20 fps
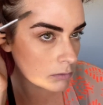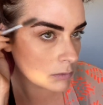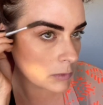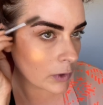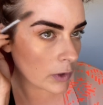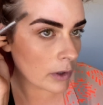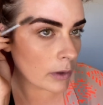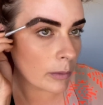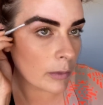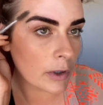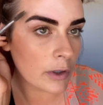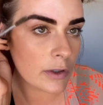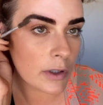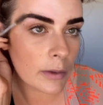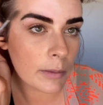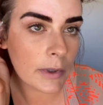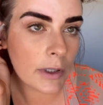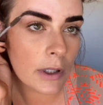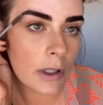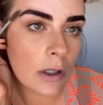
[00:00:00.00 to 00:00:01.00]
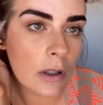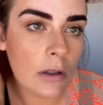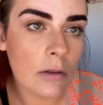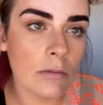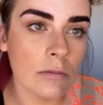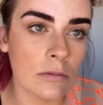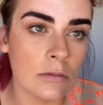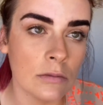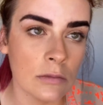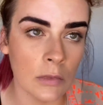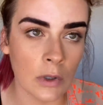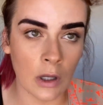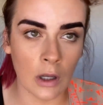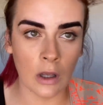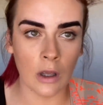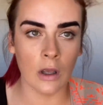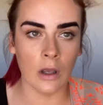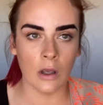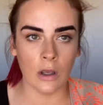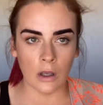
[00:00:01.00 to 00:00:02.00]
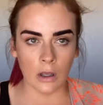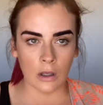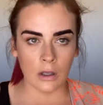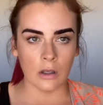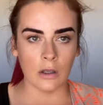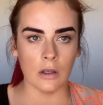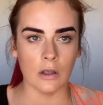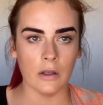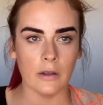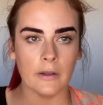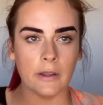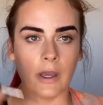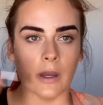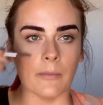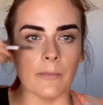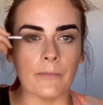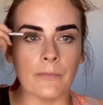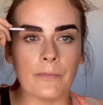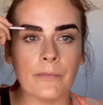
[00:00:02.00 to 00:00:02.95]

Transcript: And brush up again. Yeah.